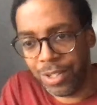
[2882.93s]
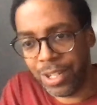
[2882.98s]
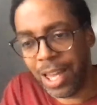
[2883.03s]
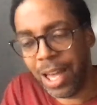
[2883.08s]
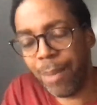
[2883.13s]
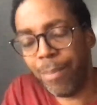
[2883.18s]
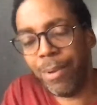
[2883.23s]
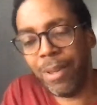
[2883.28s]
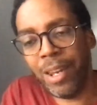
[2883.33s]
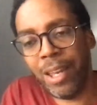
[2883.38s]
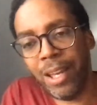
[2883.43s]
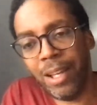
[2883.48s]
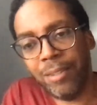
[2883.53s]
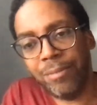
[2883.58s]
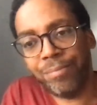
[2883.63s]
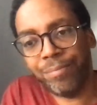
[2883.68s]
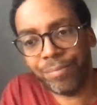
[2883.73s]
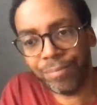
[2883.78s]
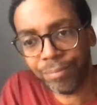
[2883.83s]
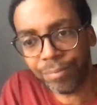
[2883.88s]
top of
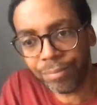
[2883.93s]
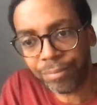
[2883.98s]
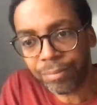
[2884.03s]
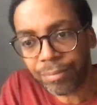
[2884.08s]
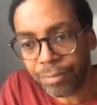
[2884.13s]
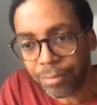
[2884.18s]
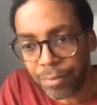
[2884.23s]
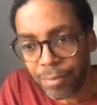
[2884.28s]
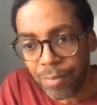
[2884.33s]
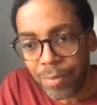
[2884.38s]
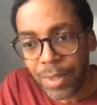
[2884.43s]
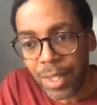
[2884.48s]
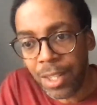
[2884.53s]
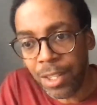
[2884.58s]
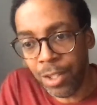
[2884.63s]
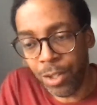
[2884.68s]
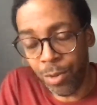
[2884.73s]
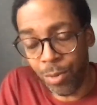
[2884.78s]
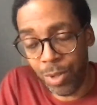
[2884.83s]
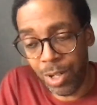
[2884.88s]
that,
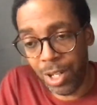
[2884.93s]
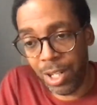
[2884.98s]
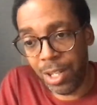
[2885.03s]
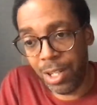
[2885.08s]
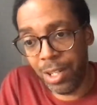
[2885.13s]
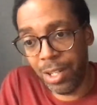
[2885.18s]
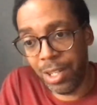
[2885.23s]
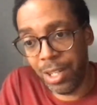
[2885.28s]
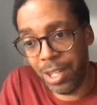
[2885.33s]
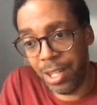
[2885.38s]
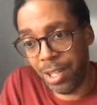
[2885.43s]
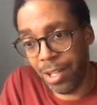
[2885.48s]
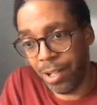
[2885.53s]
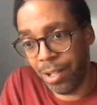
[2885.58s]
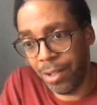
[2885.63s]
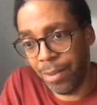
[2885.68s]
you need the